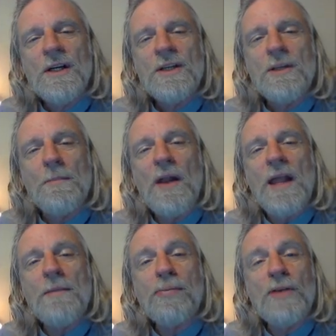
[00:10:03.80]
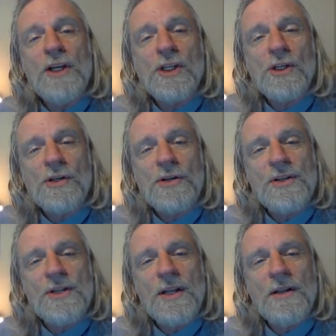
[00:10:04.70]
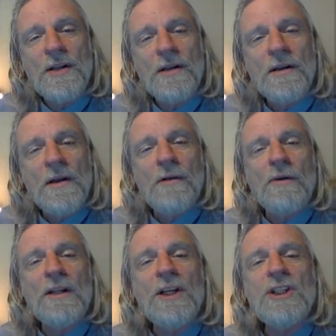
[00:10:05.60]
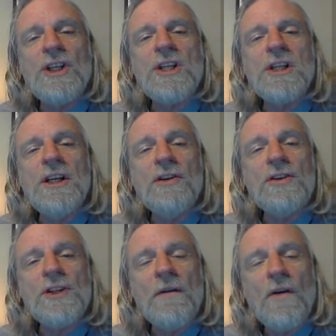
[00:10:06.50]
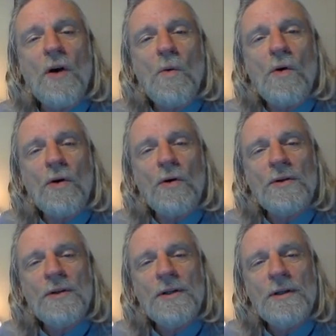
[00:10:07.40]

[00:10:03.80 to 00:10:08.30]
to play the preachers and the religious leaders of our world.